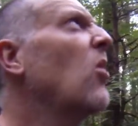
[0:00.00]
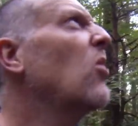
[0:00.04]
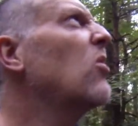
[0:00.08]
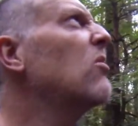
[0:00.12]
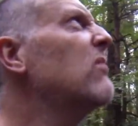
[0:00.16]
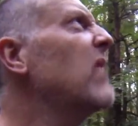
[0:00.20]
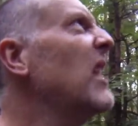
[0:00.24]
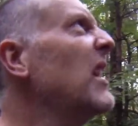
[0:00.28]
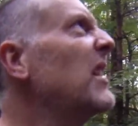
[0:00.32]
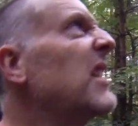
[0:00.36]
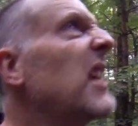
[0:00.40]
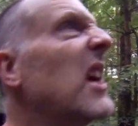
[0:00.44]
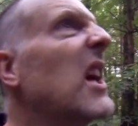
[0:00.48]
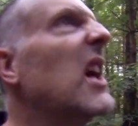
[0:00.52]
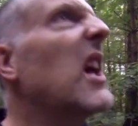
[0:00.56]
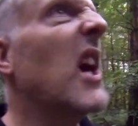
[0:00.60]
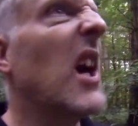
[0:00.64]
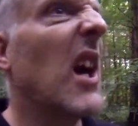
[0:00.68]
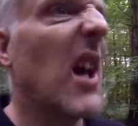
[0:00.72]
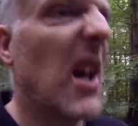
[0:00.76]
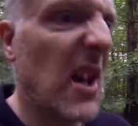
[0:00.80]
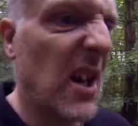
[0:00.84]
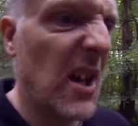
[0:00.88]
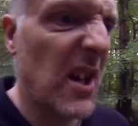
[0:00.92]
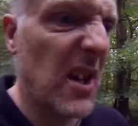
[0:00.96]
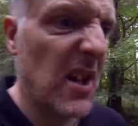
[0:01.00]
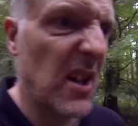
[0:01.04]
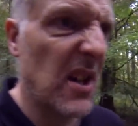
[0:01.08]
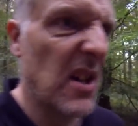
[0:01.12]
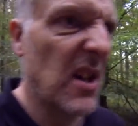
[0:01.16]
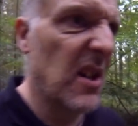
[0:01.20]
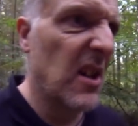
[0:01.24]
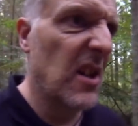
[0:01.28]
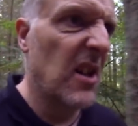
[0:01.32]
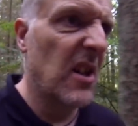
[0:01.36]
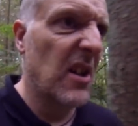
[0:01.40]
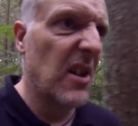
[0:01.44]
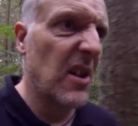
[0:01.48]
Already?
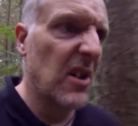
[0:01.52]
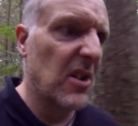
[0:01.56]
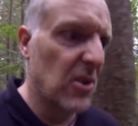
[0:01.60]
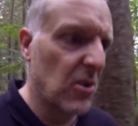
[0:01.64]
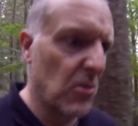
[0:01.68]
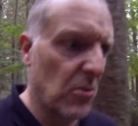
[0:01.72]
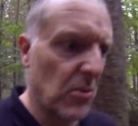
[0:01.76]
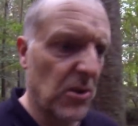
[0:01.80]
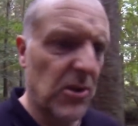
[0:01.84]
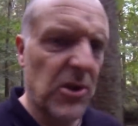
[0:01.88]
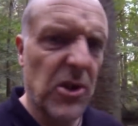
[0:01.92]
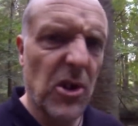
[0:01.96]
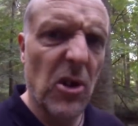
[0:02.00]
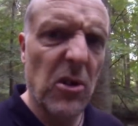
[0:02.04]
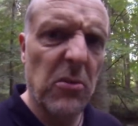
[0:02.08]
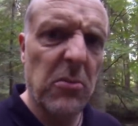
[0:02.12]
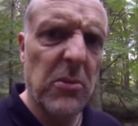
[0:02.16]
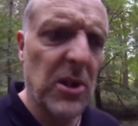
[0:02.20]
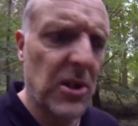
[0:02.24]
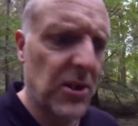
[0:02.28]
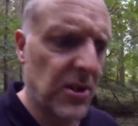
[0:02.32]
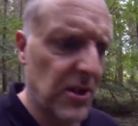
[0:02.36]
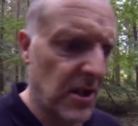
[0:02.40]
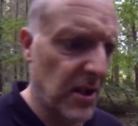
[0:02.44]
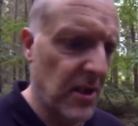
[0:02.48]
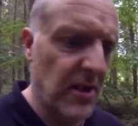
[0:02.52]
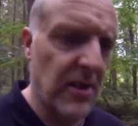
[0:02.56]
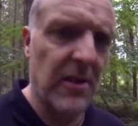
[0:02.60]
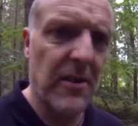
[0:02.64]
What time is?